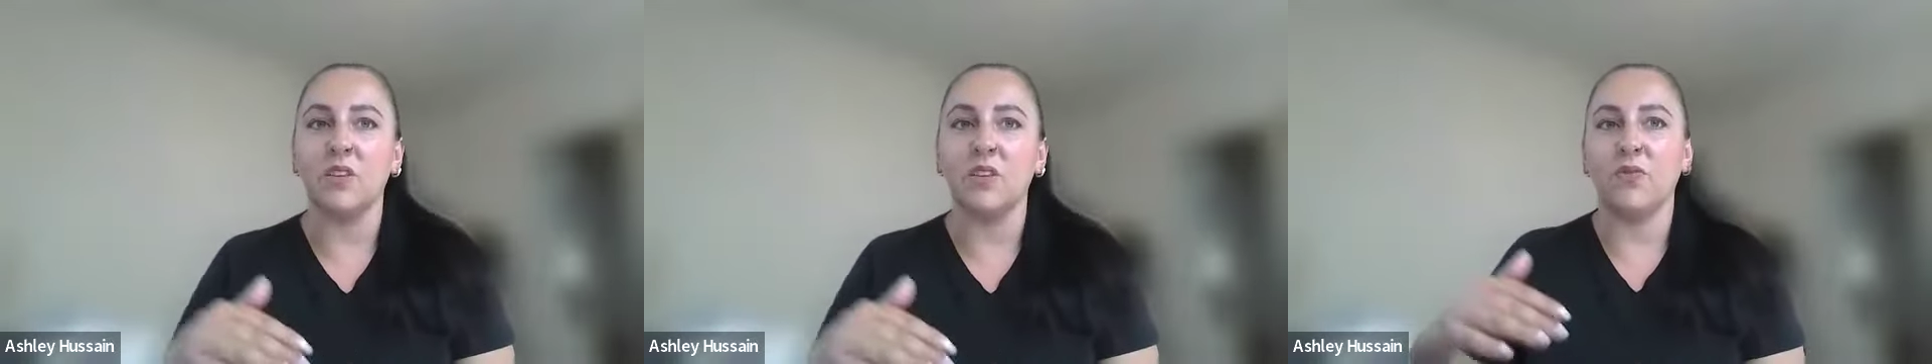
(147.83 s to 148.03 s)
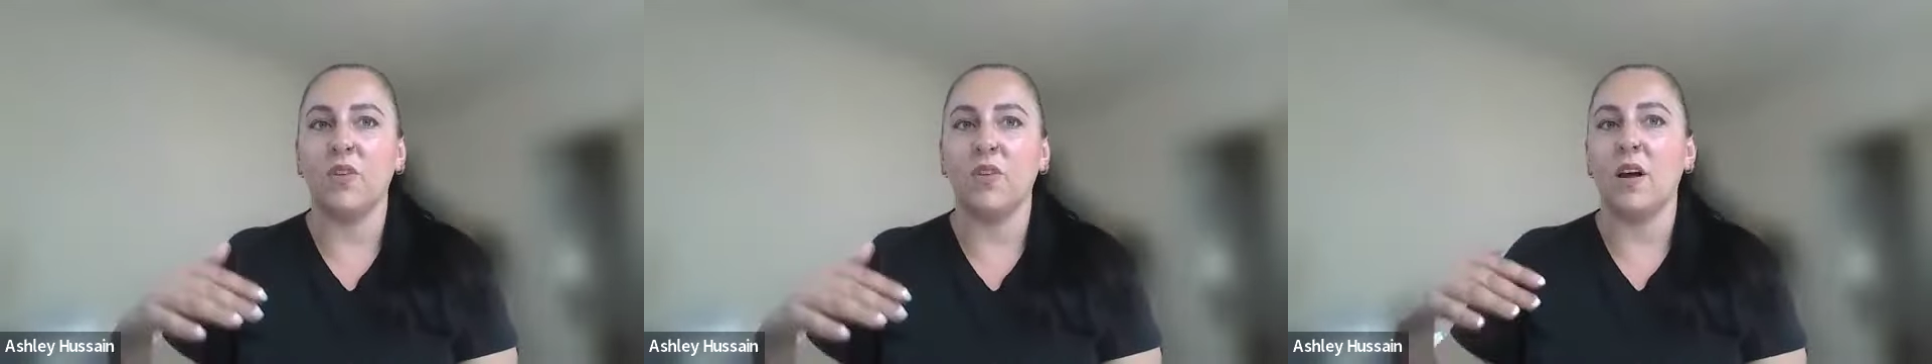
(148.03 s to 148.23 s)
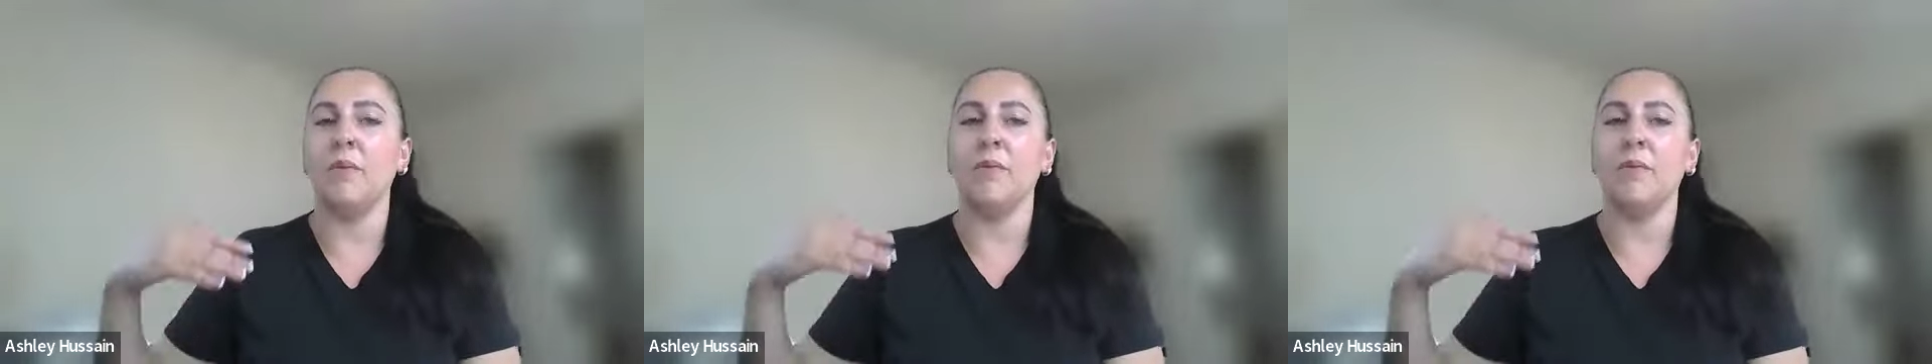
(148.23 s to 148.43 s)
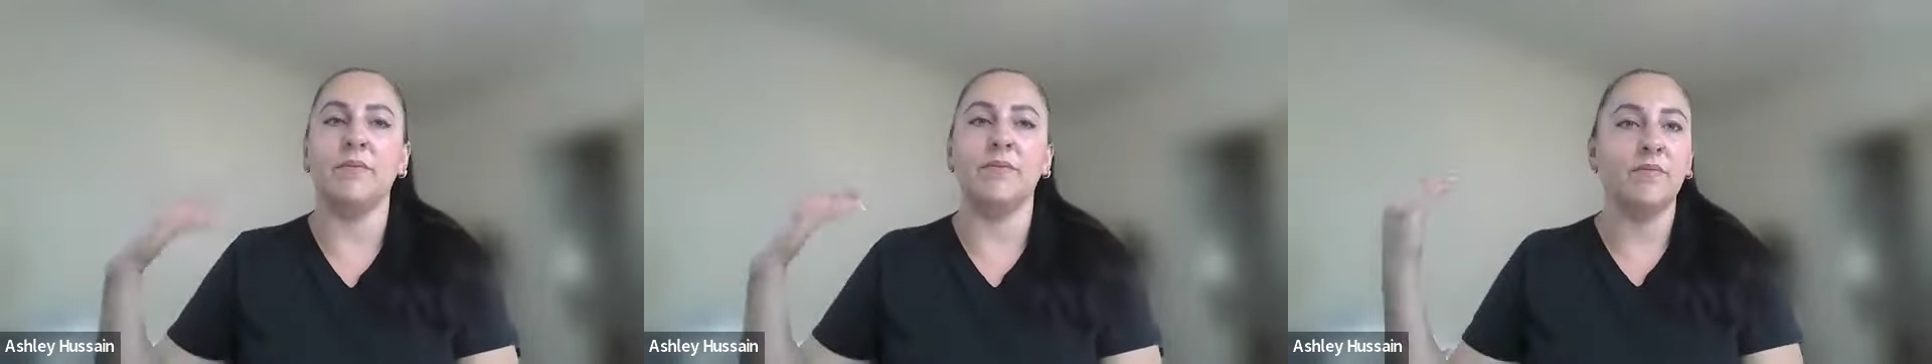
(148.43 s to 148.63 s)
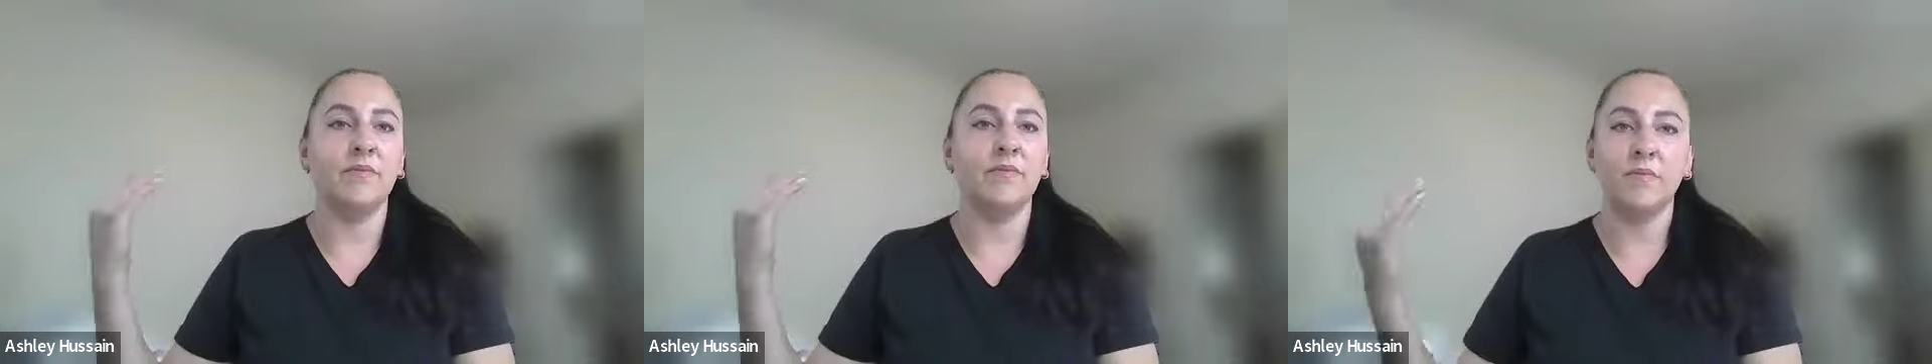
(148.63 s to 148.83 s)

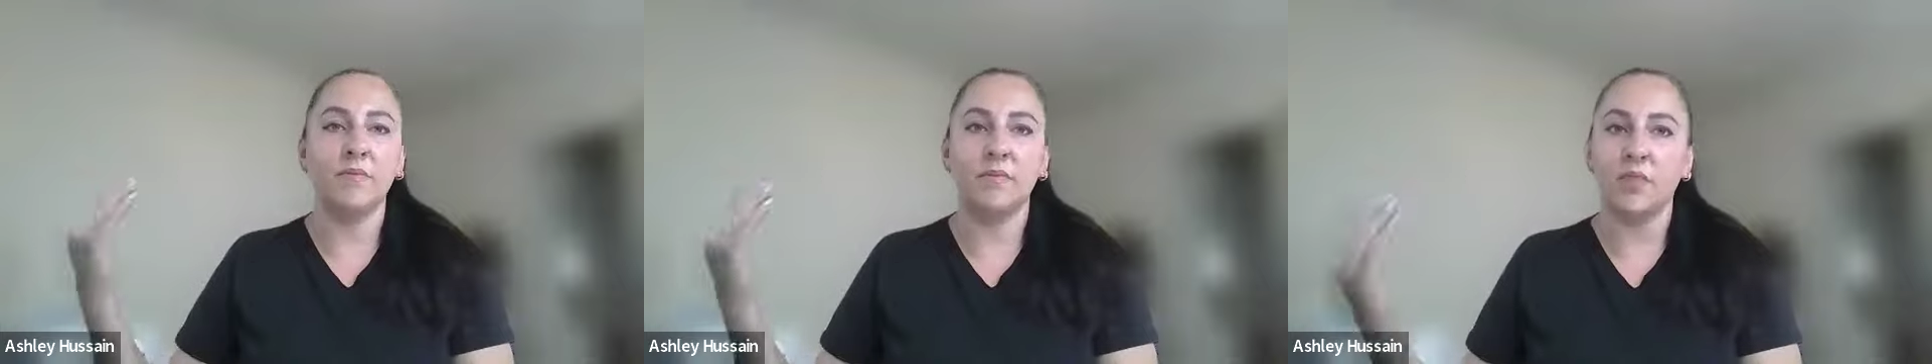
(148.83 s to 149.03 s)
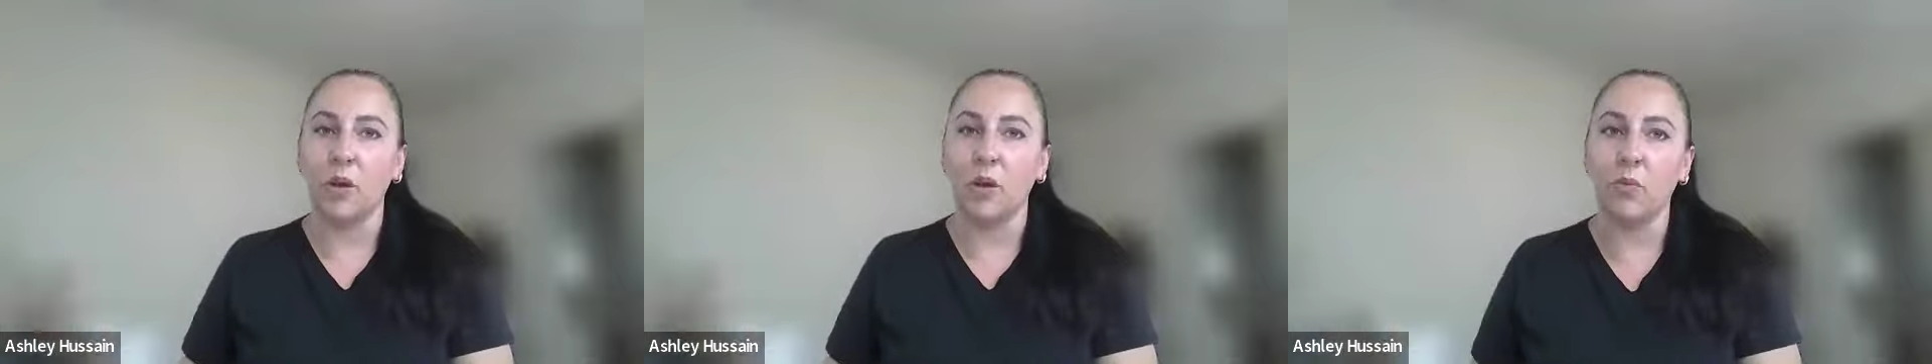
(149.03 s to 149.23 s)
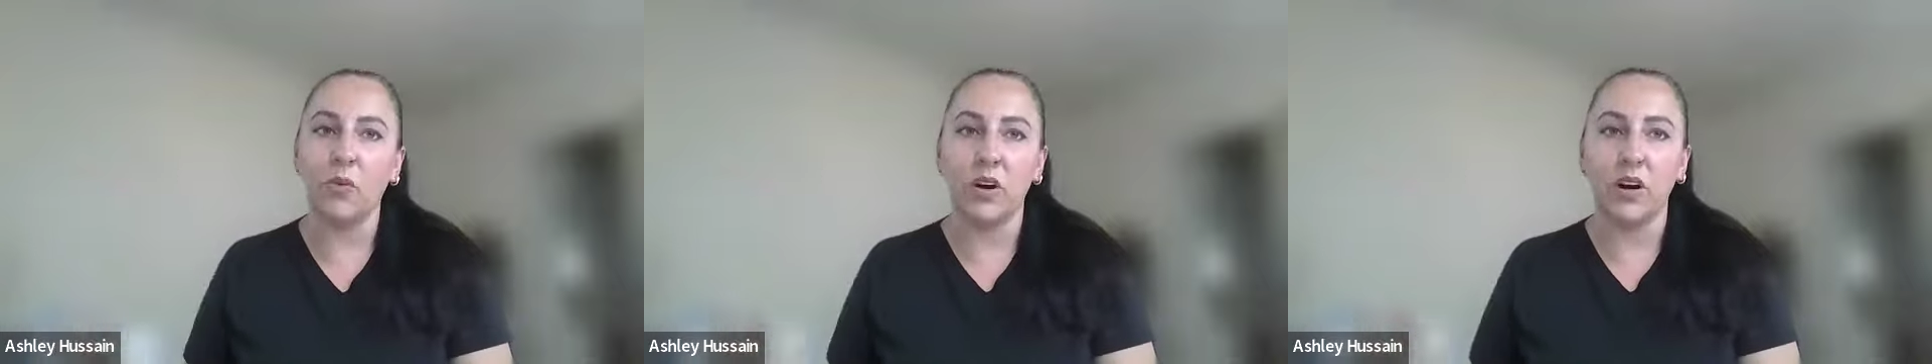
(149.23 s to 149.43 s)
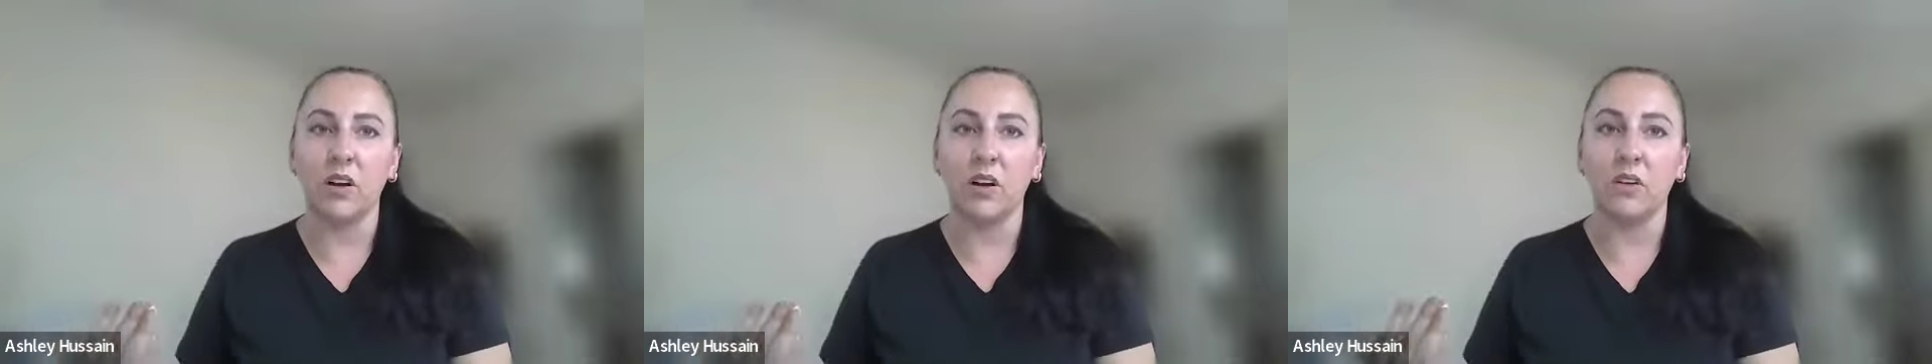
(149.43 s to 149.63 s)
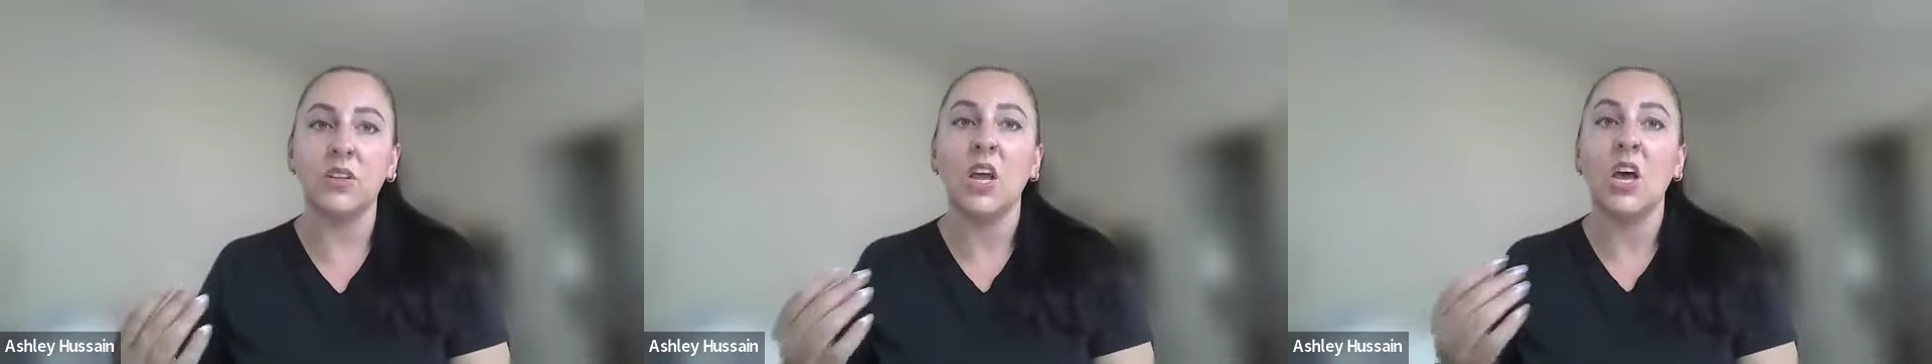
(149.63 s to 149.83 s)
from somewhere
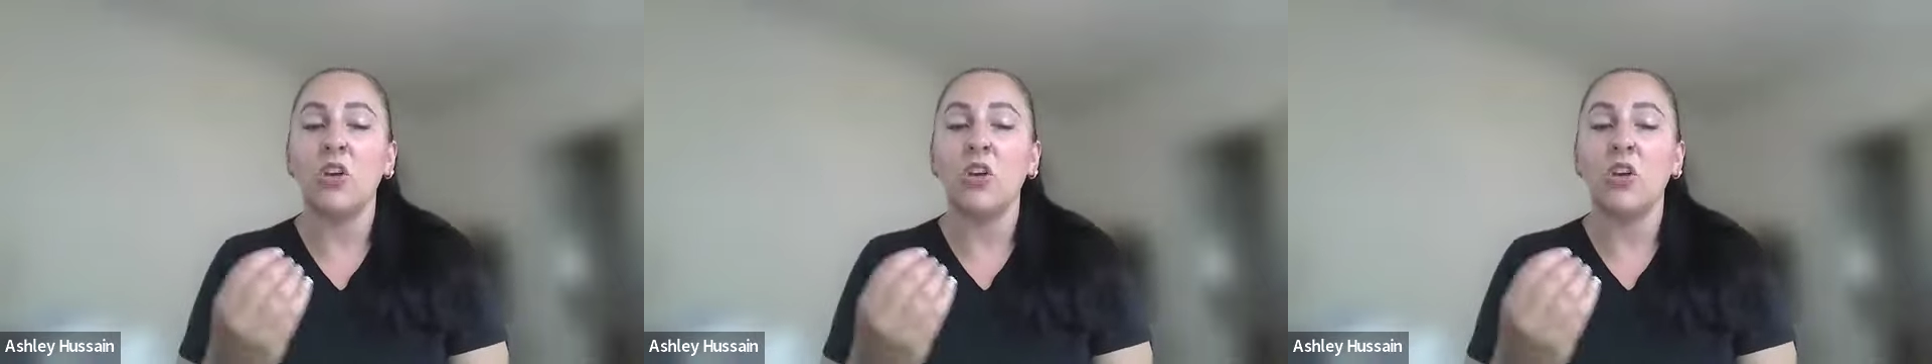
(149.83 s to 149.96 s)
else,